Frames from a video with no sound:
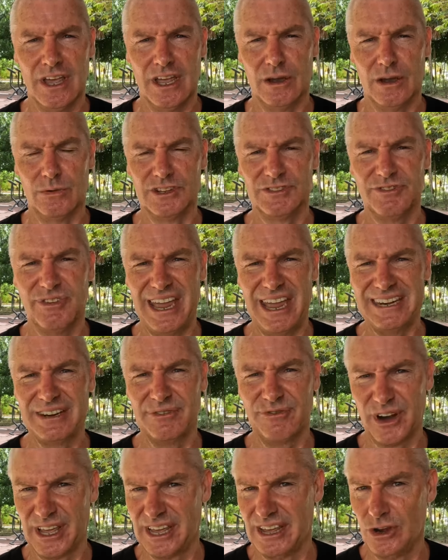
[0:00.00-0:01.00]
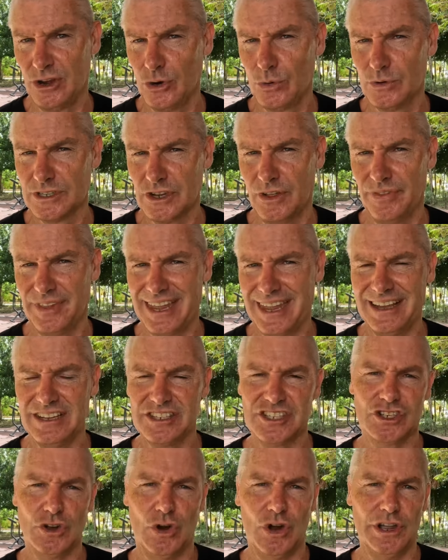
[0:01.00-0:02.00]
It was van der Flair who was on the
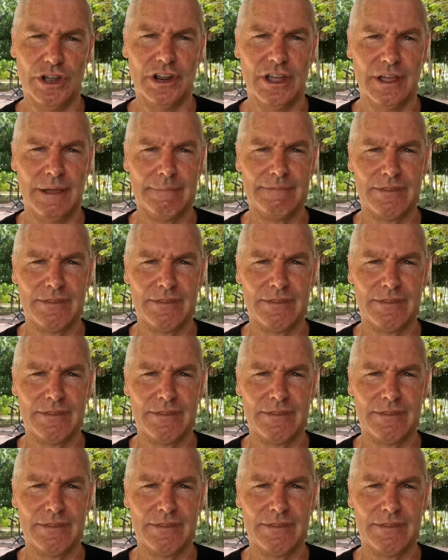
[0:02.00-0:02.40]
outside